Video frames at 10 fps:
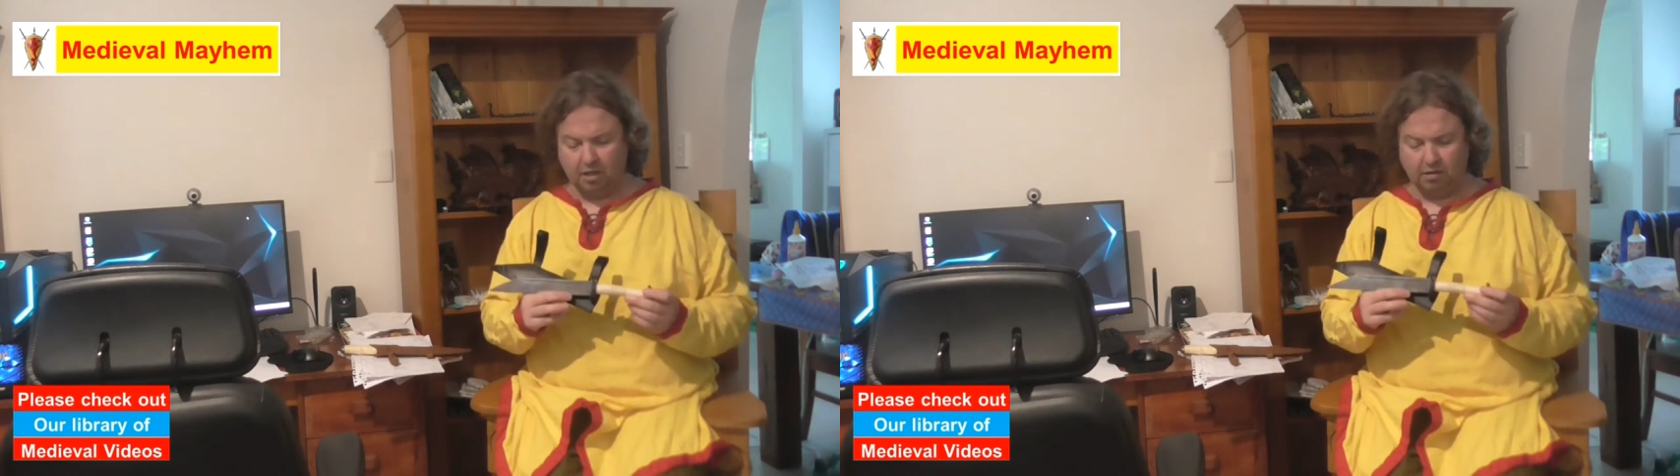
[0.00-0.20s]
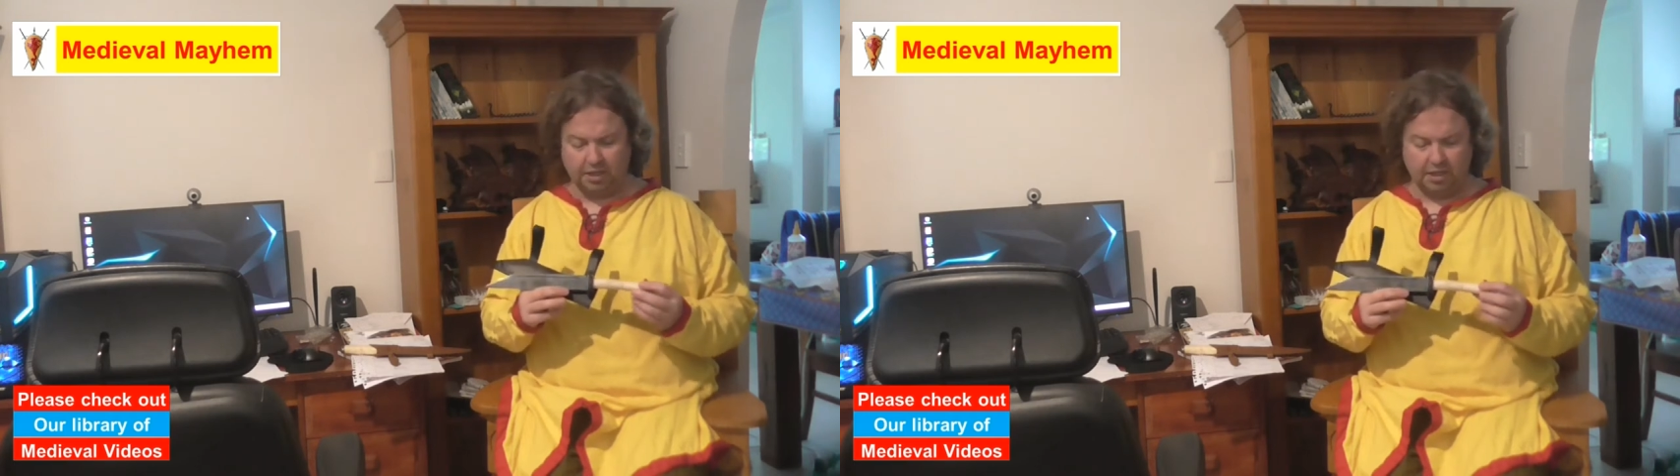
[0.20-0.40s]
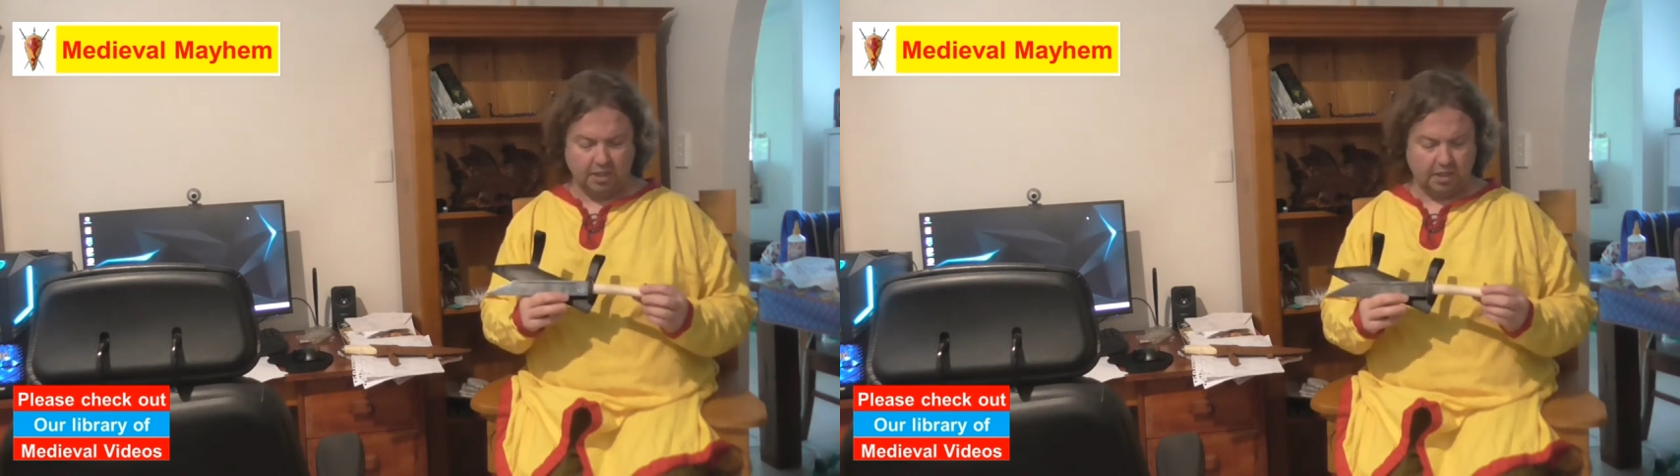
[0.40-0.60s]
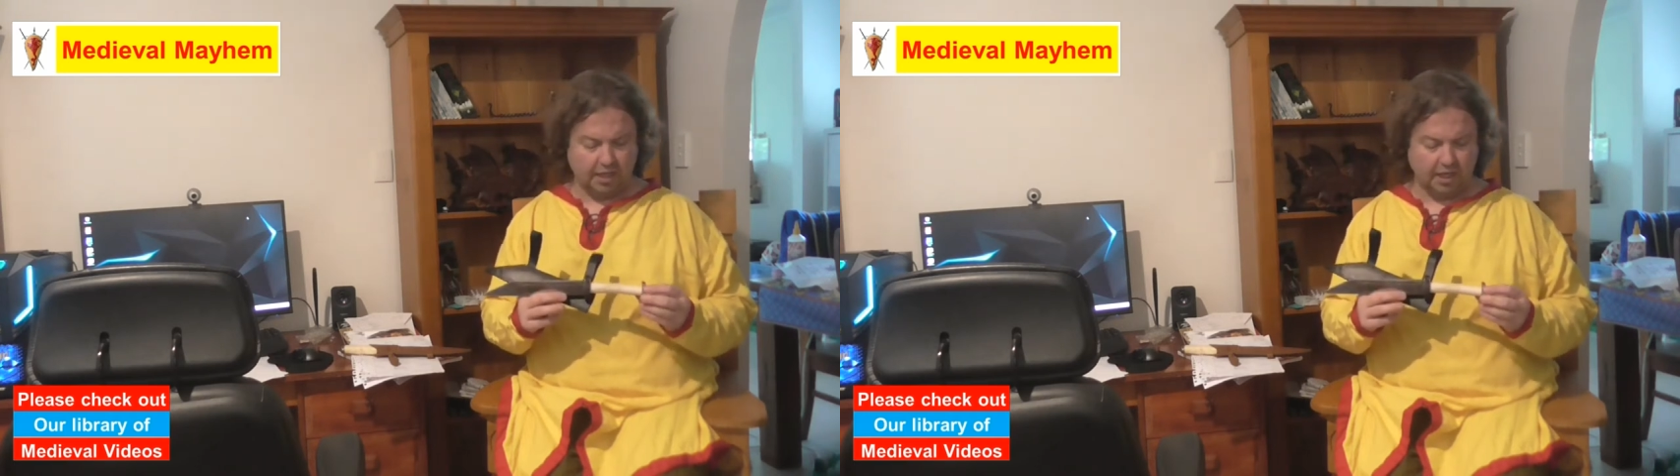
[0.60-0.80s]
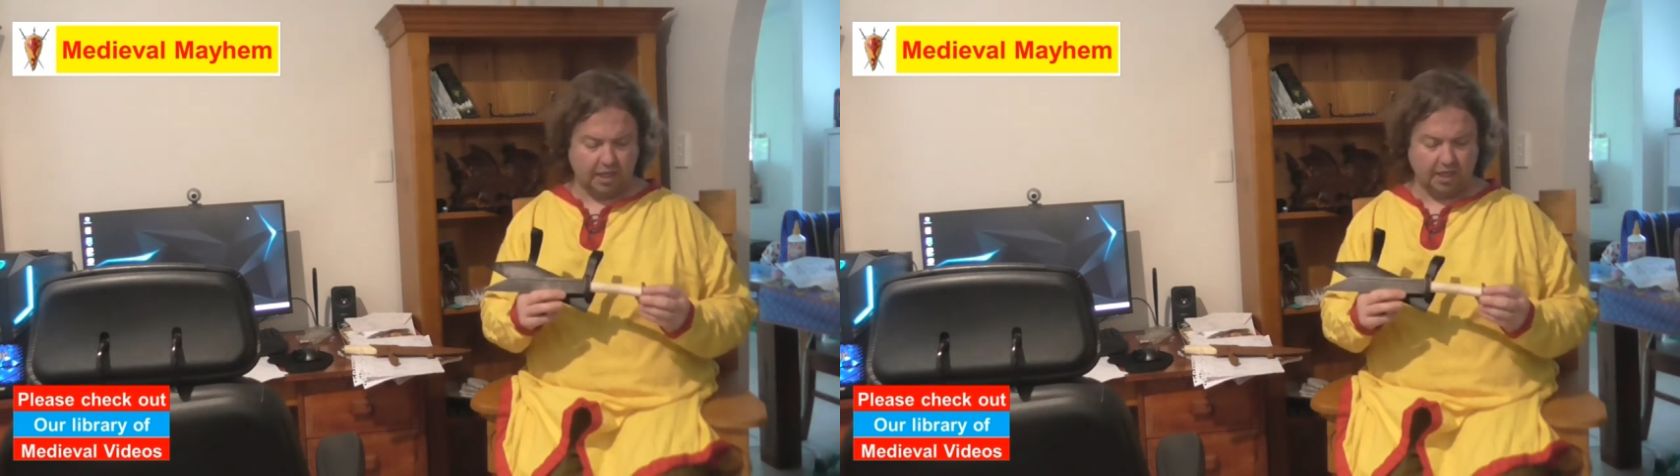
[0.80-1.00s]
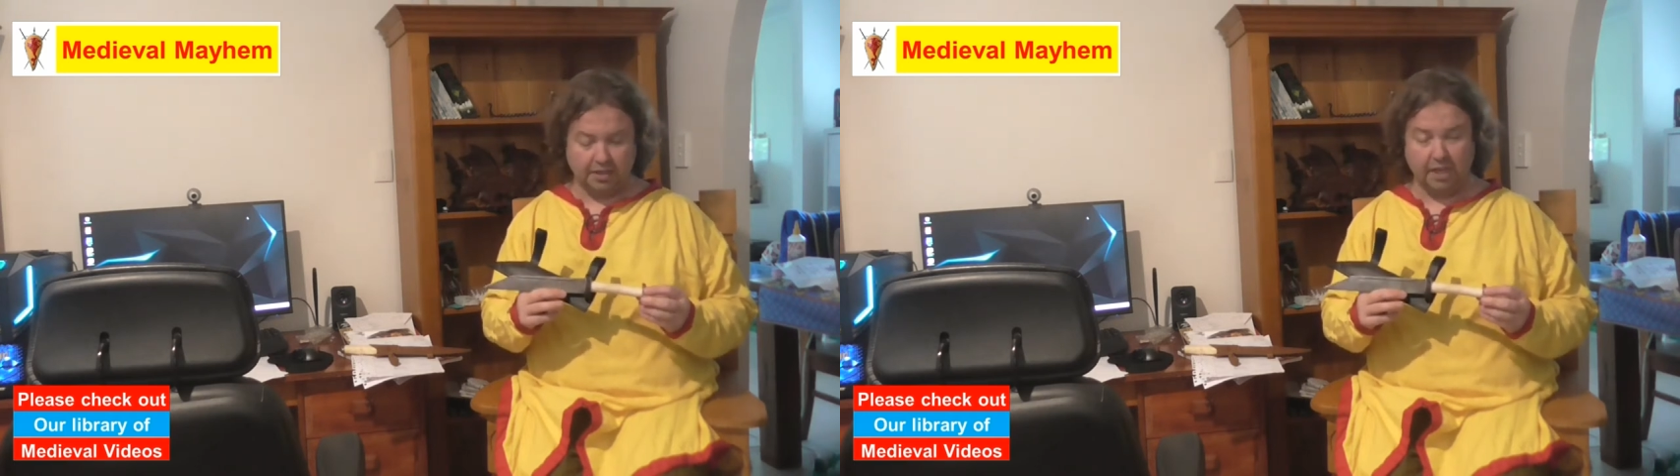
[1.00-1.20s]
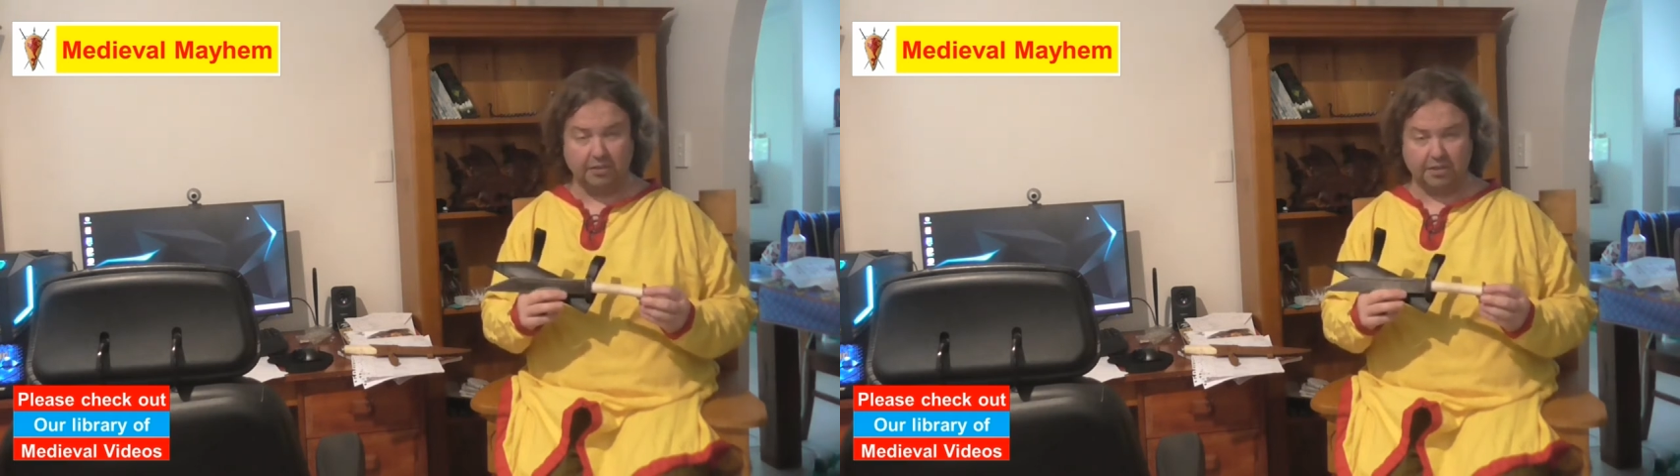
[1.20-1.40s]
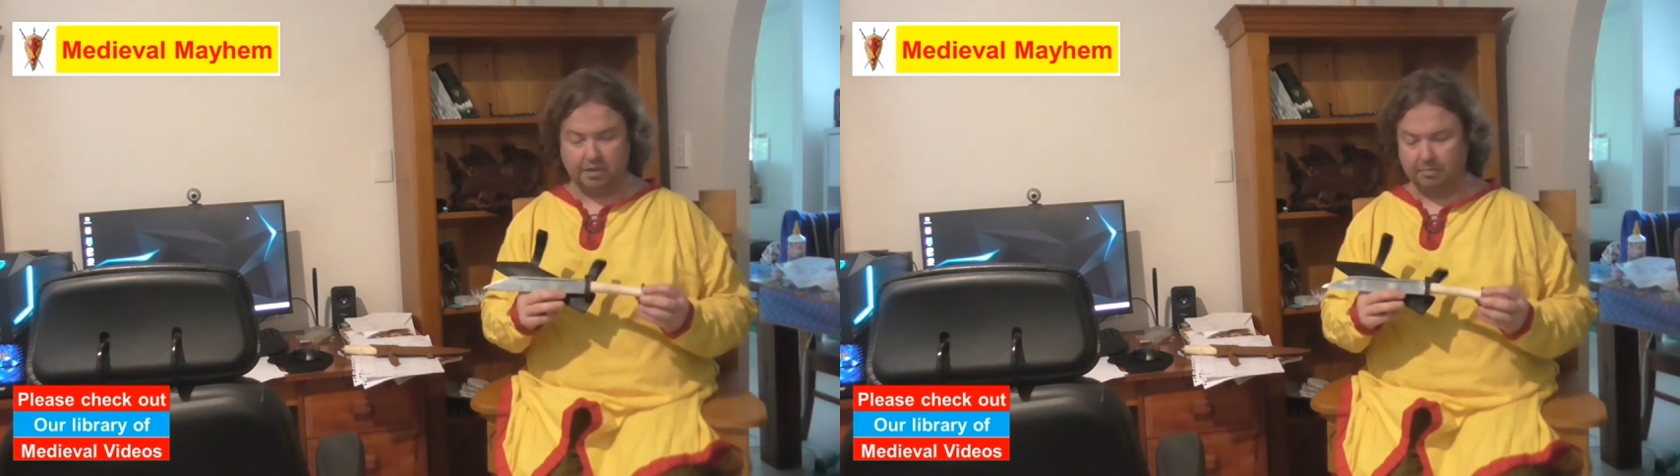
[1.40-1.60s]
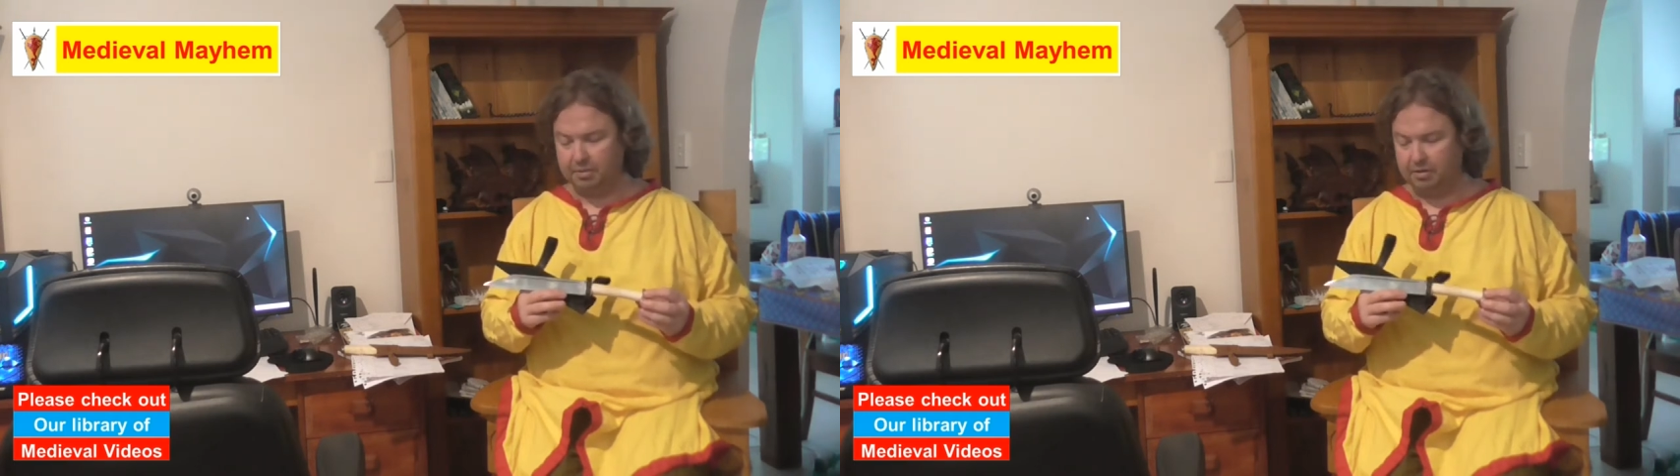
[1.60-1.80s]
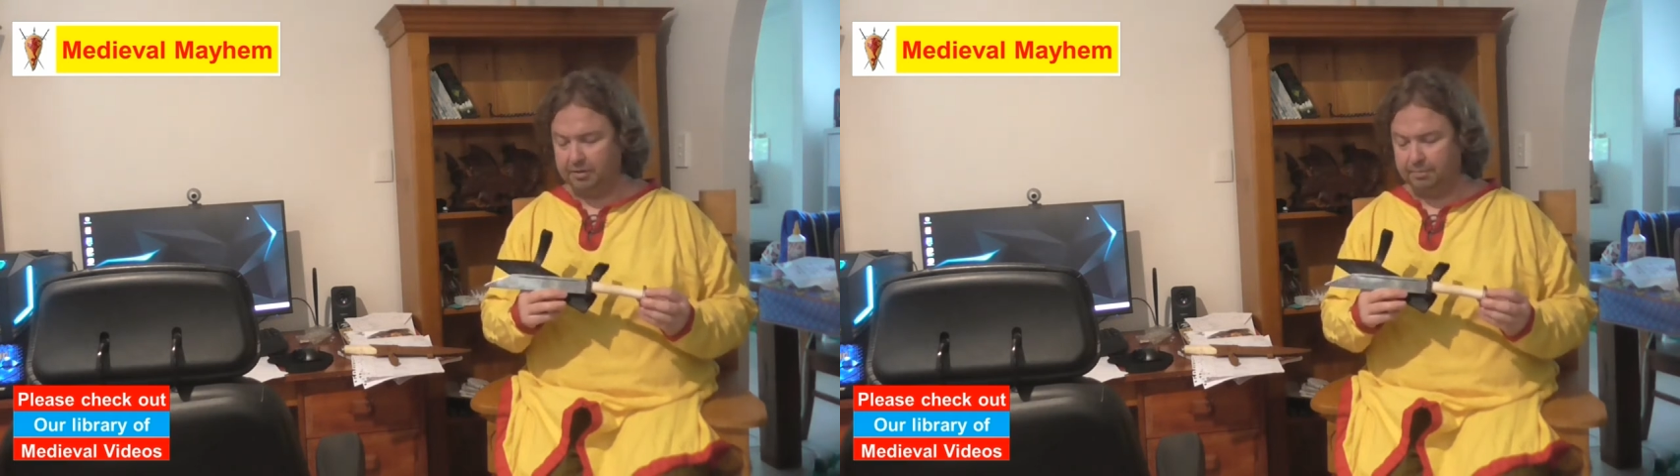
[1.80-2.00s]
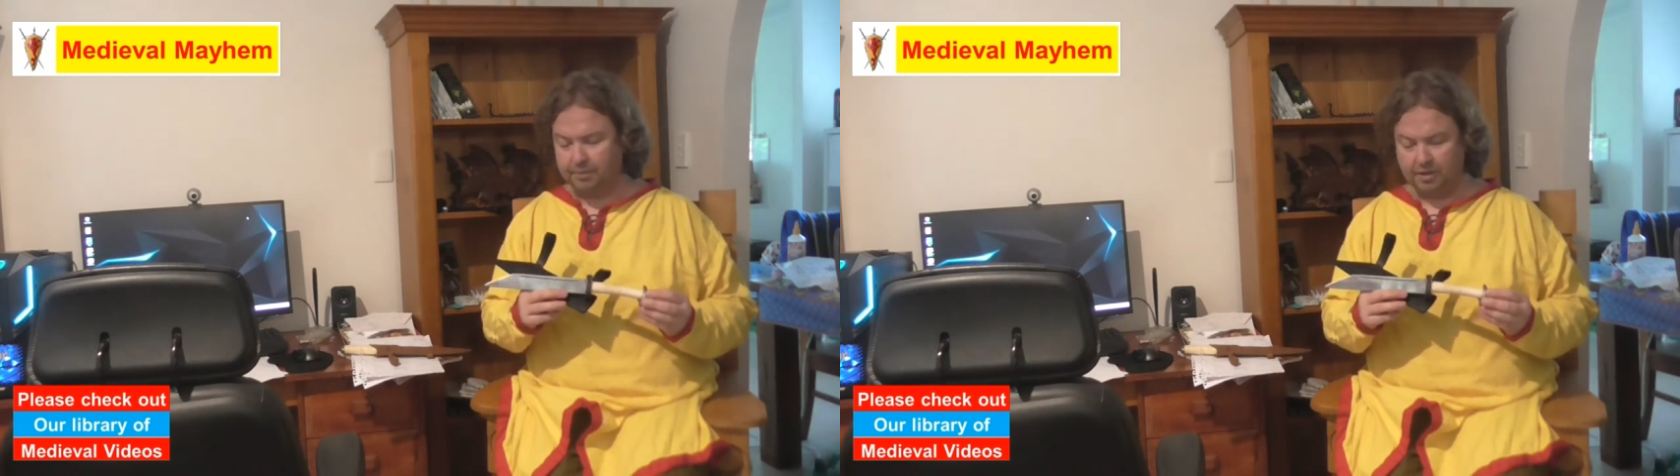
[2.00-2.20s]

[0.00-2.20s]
Alrighty, uh, and, and the time period.